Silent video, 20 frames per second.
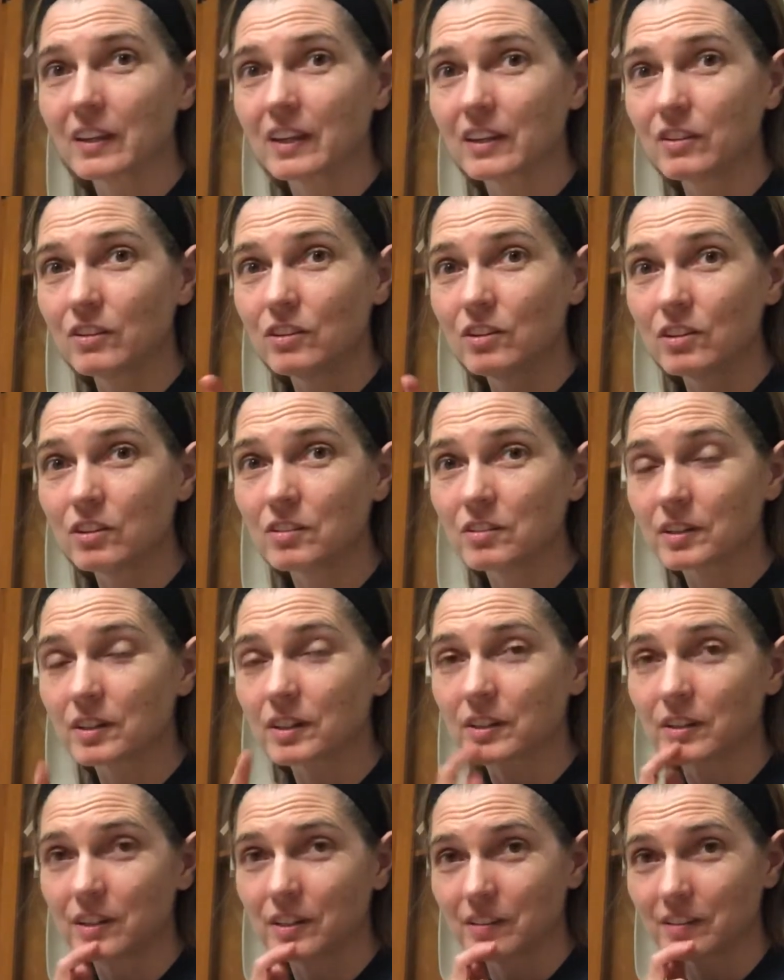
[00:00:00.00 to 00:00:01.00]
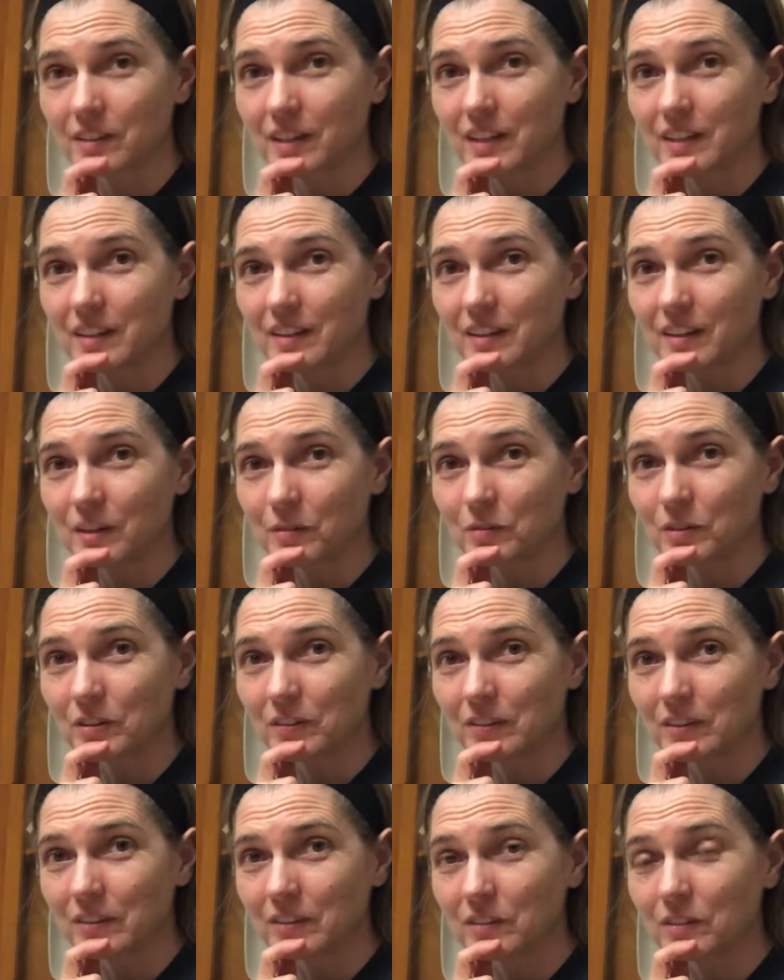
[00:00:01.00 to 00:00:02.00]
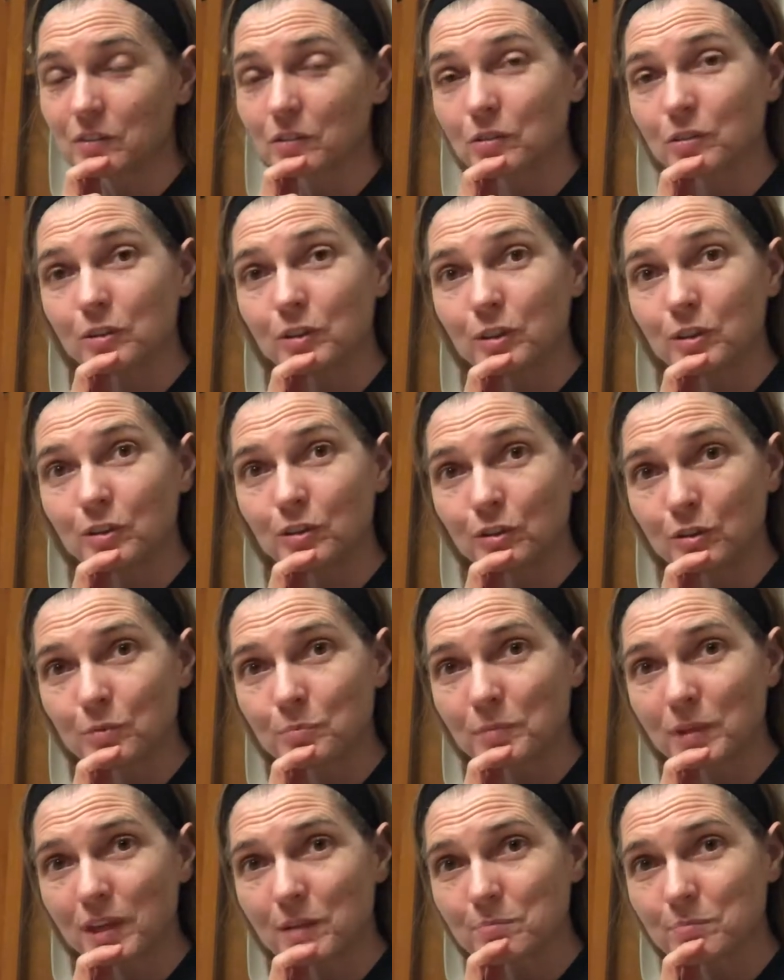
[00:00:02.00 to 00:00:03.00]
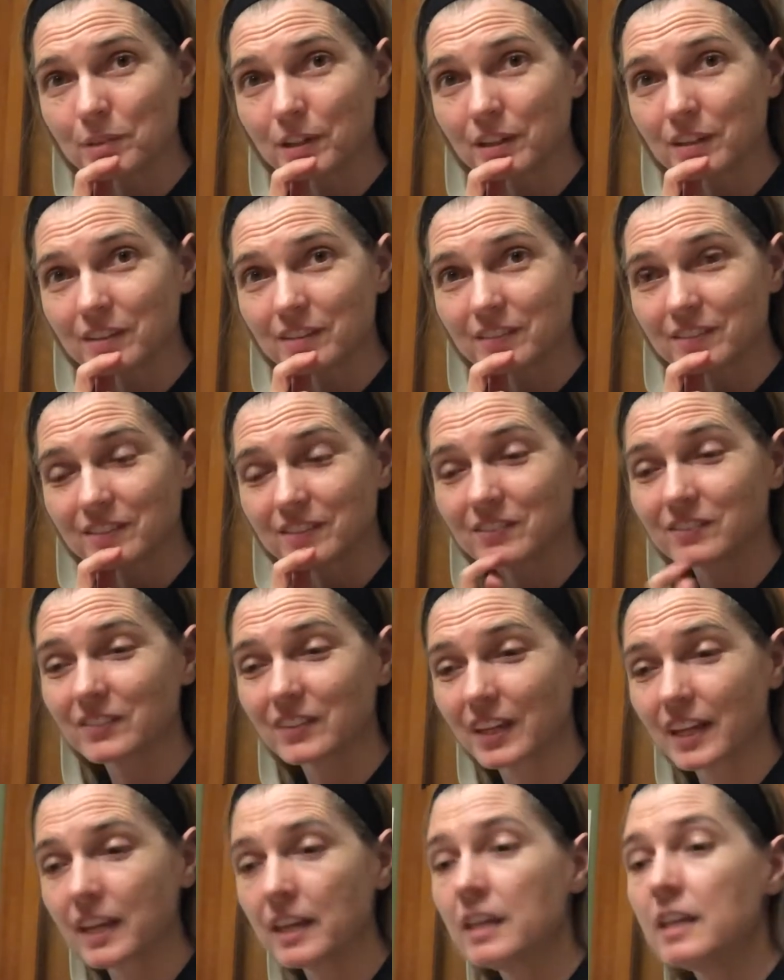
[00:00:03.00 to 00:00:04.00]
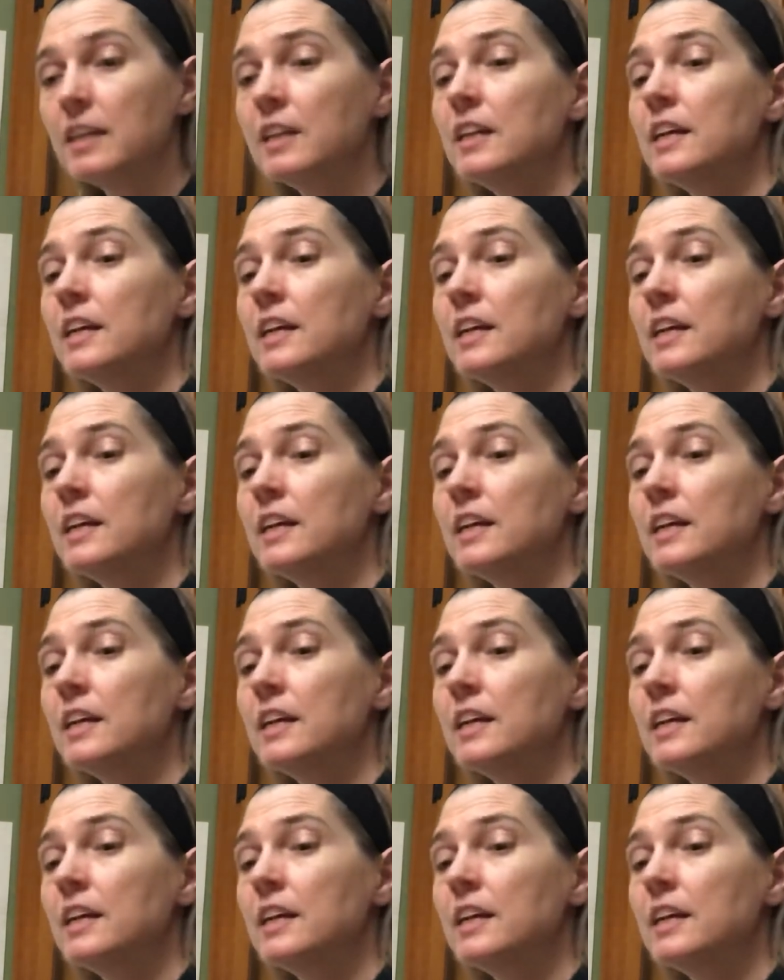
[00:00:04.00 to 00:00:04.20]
and you are going to write the number sentence on your paper, okay?